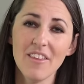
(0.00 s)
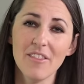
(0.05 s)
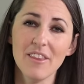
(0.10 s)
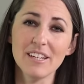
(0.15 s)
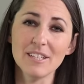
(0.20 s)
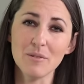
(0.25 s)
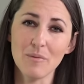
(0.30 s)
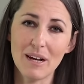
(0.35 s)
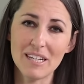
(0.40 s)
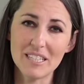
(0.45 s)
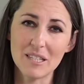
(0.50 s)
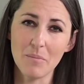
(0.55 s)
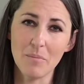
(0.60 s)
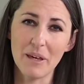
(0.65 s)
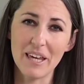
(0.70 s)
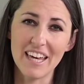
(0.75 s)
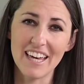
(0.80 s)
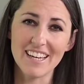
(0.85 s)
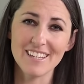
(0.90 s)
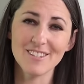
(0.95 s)
This
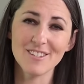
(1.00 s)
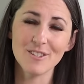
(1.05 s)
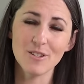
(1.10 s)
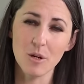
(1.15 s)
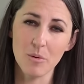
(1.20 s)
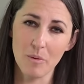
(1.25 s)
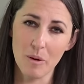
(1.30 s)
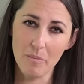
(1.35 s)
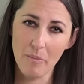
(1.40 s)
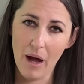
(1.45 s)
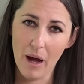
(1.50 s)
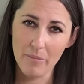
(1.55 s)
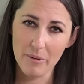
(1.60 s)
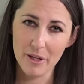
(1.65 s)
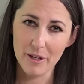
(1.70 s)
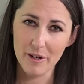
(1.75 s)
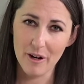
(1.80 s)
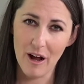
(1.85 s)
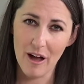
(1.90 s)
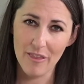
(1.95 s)
recipe is super
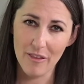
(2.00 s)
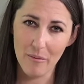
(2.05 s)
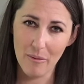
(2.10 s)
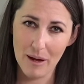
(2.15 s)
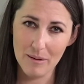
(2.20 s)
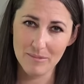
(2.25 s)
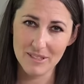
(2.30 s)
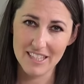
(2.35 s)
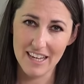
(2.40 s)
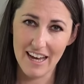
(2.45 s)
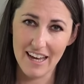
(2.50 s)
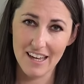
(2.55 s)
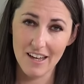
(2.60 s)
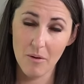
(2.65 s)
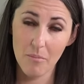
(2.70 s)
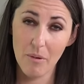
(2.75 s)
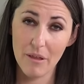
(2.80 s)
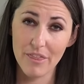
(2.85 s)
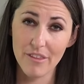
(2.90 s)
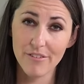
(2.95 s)
popular on the website,
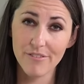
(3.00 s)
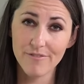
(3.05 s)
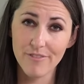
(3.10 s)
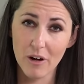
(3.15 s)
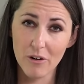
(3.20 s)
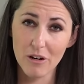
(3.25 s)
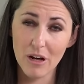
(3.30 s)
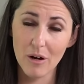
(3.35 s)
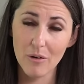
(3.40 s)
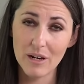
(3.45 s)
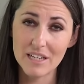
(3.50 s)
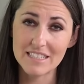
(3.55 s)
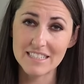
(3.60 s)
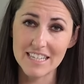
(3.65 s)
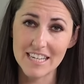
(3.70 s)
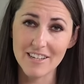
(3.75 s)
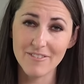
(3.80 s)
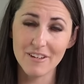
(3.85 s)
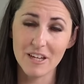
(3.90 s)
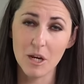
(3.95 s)
but the photo is
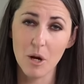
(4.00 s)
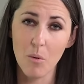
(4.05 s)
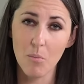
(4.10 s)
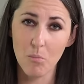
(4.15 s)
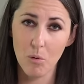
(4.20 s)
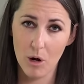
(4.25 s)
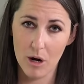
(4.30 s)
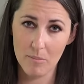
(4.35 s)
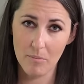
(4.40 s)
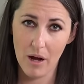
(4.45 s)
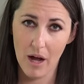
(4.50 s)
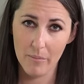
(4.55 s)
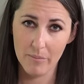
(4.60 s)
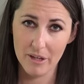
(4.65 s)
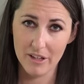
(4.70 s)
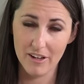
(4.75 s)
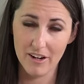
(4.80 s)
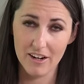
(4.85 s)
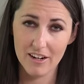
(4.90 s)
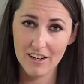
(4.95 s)
even more
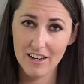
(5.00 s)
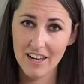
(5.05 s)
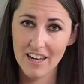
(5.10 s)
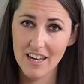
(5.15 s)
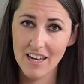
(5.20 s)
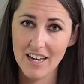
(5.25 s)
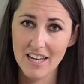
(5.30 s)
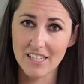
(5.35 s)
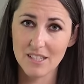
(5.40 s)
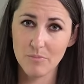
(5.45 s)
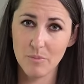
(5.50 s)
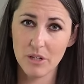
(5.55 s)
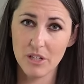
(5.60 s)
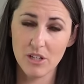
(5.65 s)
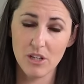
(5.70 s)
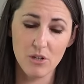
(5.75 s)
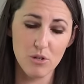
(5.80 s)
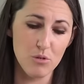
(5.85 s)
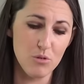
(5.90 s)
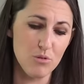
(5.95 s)
popular. It's been
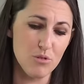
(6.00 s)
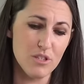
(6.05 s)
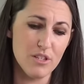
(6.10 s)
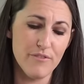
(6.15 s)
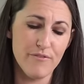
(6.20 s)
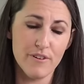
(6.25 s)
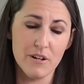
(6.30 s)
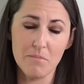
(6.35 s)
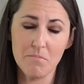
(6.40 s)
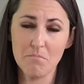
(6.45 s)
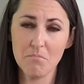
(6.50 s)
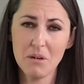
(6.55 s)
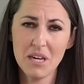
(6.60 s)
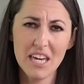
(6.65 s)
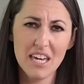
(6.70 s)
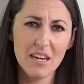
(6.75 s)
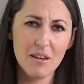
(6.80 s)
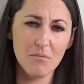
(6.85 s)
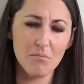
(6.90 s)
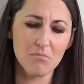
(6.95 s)
used for
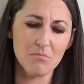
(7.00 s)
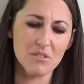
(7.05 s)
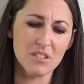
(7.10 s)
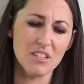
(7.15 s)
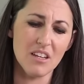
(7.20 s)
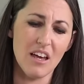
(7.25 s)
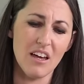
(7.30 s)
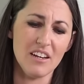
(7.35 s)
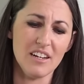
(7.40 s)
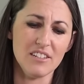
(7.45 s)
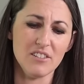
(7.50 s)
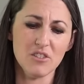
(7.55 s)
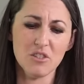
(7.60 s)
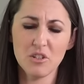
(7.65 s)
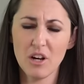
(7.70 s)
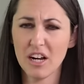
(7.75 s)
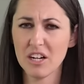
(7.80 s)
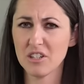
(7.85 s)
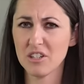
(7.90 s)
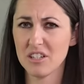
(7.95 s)
memes and
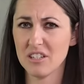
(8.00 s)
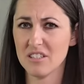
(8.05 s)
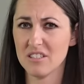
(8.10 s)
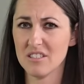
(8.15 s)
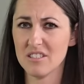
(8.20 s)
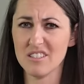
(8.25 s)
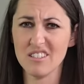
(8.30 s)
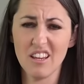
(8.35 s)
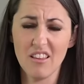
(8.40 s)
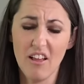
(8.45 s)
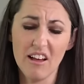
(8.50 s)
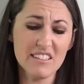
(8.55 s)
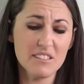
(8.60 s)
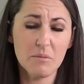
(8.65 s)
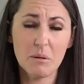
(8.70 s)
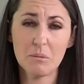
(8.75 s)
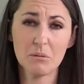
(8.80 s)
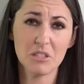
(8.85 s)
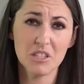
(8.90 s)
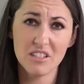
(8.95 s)
instructions, and lots of
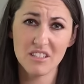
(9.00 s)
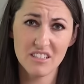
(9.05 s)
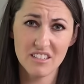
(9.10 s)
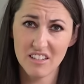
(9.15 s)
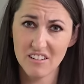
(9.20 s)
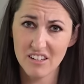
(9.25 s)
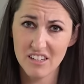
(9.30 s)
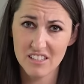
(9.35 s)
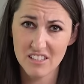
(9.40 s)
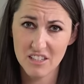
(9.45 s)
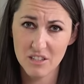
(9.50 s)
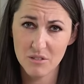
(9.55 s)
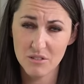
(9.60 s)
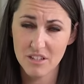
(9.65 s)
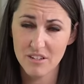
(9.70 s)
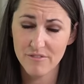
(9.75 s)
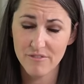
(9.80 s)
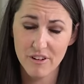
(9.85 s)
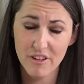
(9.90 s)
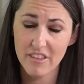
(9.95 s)
people just steal it to use
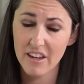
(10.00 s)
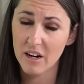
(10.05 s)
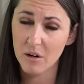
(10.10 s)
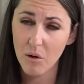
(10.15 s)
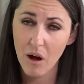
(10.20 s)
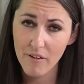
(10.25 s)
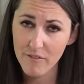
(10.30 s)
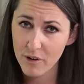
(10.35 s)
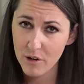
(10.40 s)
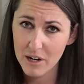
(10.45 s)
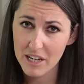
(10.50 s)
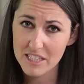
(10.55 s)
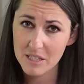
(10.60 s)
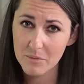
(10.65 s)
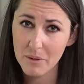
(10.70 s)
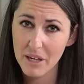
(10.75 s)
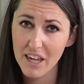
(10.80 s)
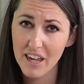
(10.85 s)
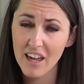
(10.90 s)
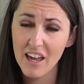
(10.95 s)
it for their waffle
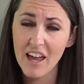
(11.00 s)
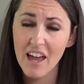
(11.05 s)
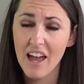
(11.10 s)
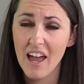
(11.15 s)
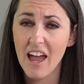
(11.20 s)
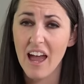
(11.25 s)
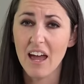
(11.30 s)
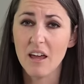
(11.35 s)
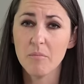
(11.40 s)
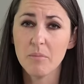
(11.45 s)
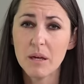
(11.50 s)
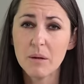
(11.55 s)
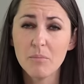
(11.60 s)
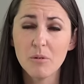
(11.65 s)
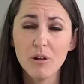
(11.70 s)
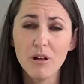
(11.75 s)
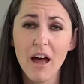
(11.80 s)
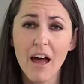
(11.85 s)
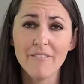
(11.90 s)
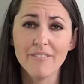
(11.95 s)
recipe, and
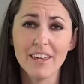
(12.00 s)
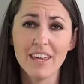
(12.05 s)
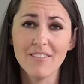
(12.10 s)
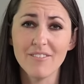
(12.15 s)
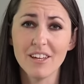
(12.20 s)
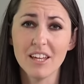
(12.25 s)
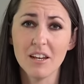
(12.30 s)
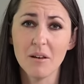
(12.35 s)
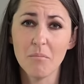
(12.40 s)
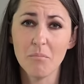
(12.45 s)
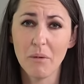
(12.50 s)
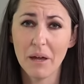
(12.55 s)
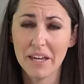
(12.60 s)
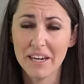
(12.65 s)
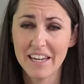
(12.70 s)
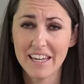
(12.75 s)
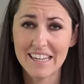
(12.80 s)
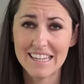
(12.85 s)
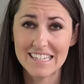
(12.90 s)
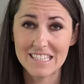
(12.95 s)
people have even made
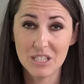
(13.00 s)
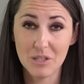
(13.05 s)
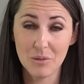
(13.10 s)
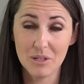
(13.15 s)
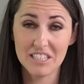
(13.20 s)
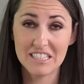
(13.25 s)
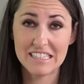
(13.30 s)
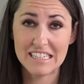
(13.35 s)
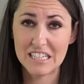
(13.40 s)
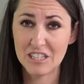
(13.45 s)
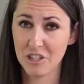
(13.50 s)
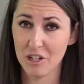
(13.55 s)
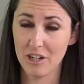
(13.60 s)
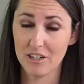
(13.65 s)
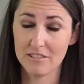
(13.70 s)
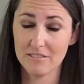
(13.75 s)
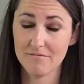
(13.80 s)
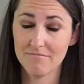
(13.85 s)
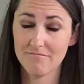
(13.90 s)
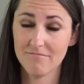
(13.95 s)
it into a
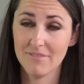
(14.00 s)
t-shirt.